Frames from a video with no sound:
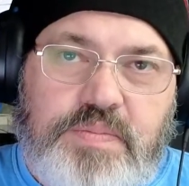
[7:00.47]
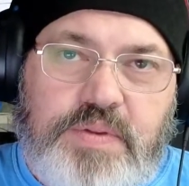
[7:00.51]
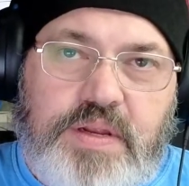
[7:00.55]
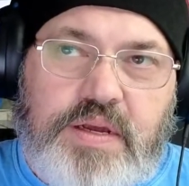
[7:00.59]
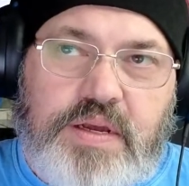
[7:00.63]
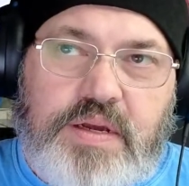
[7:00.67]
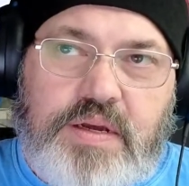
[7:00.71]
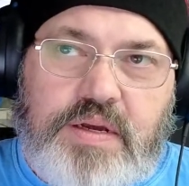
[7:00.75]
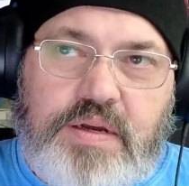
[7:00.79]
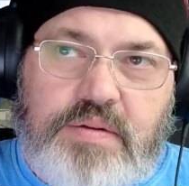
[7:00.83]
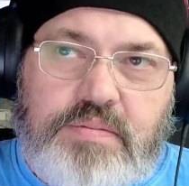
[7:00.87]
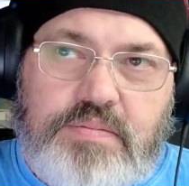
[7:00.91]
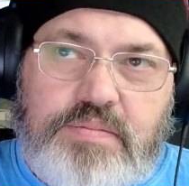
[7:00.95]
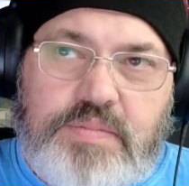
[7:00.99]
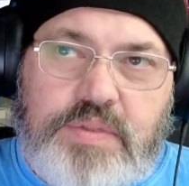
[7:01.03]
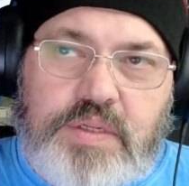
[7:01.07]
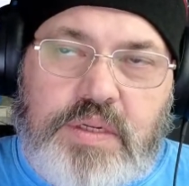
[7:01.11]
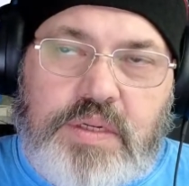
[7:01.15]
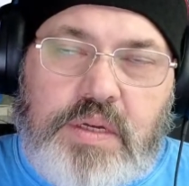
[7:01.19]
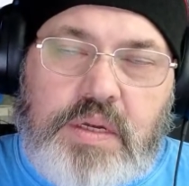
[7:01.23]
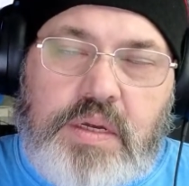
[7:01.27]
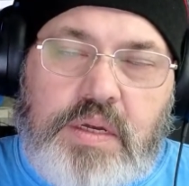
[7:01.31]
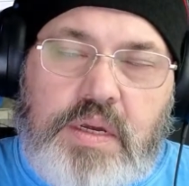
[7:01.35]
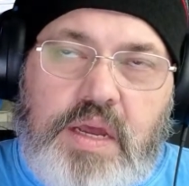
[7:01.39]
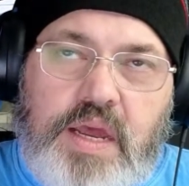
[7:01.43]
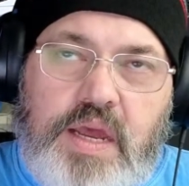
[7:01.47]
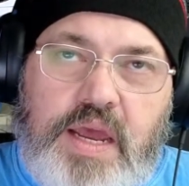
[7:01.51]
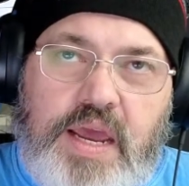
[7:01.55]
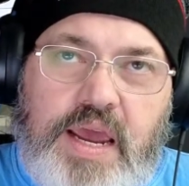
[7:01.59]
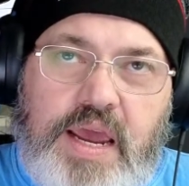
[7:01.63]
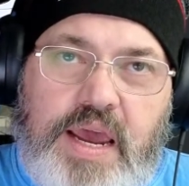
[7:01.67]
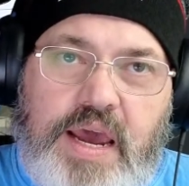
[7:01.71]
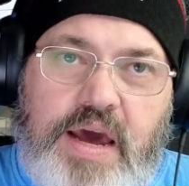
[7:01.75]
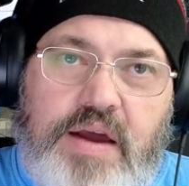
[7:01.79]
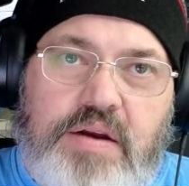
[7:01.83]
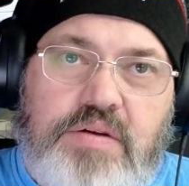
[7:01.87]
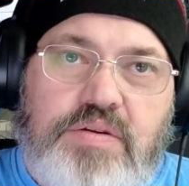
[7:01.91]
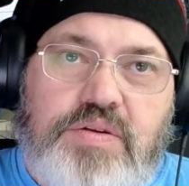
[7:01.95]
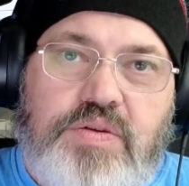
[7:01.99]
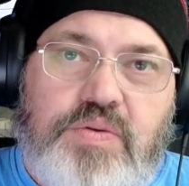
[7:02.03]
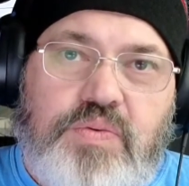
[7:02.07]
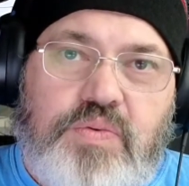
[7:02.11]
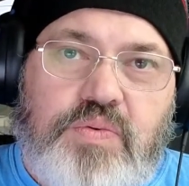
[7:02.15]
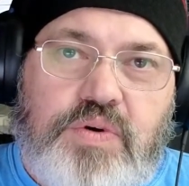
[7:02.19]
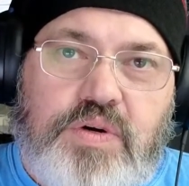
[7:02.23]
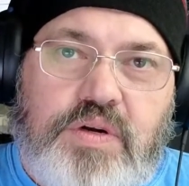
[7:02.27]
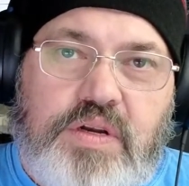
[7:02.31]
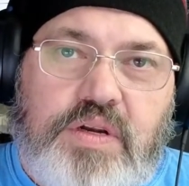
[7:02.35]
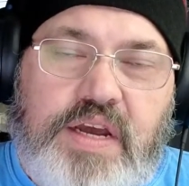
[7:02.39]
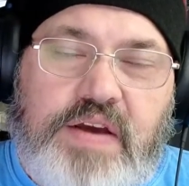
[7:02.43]
out into the
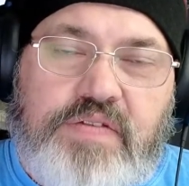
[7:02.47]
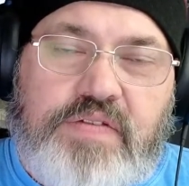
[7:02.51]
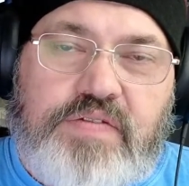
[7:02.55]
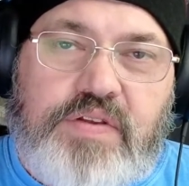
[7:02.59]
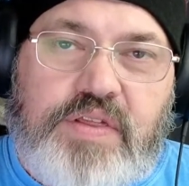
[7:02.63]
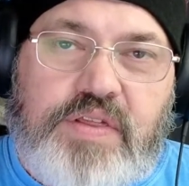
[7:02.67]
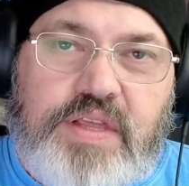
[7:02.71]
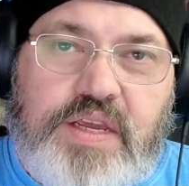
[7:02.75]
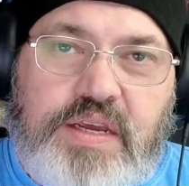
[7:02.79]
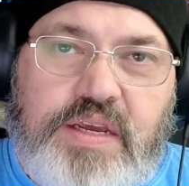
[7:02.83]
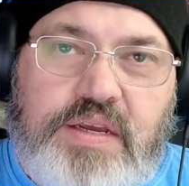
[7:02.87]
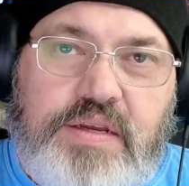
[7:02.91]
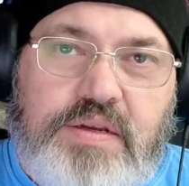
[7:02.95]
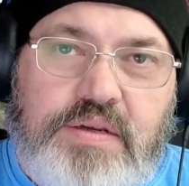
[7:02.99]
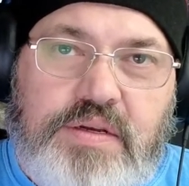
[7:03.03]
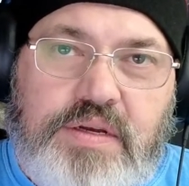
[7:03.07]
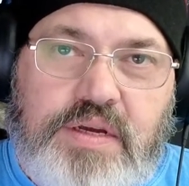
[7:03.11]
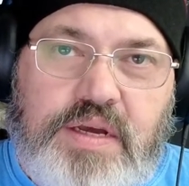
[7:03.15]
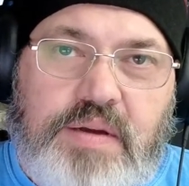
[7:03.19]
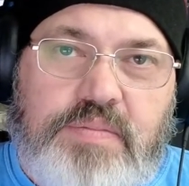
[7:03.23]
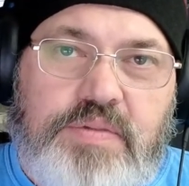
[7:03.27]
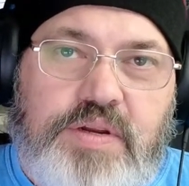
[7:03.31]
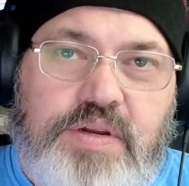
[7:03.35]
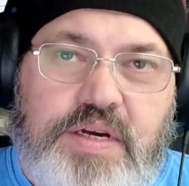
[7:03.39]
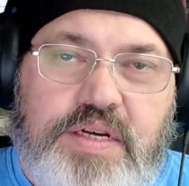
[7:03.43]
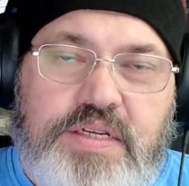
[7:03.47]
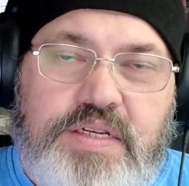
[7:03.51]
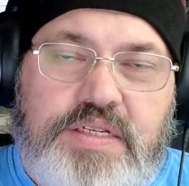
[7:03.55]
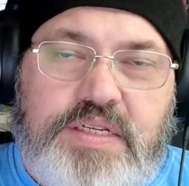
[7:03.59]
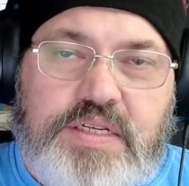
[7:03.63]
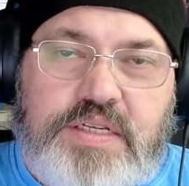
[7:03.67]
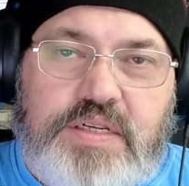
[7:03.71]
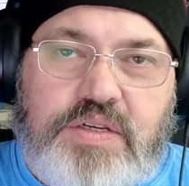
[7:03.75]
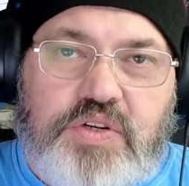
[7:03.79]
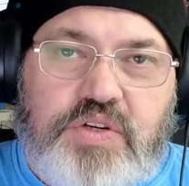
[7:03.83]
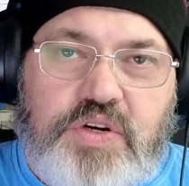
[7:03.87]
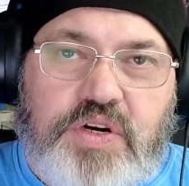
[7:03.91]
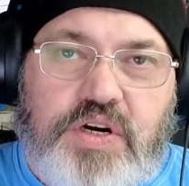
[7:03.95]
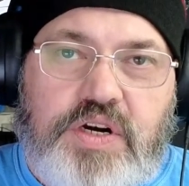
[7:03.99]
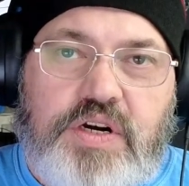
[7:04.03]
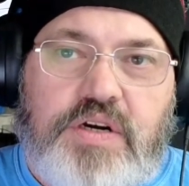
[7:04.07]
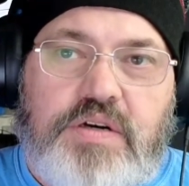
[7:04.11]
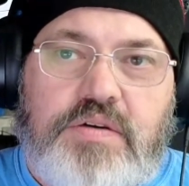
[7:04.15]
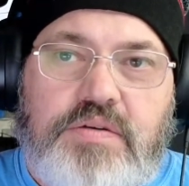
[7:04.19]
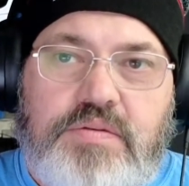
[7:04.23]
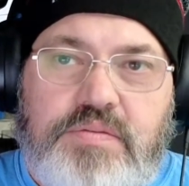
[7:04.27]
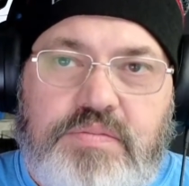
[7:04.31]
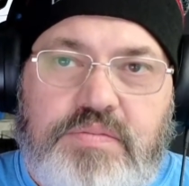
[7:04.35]
world after they come to us and learn